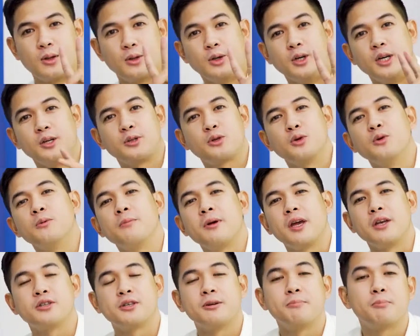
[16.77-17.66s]
There are two
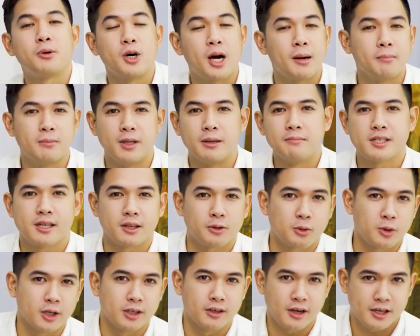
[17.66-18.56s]
major problems
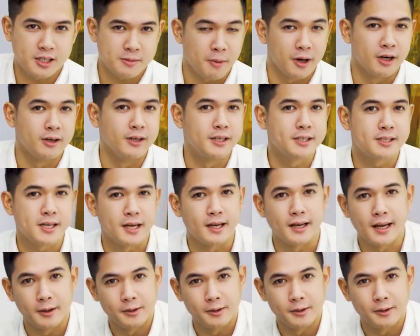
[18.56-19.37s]
that we are experiencing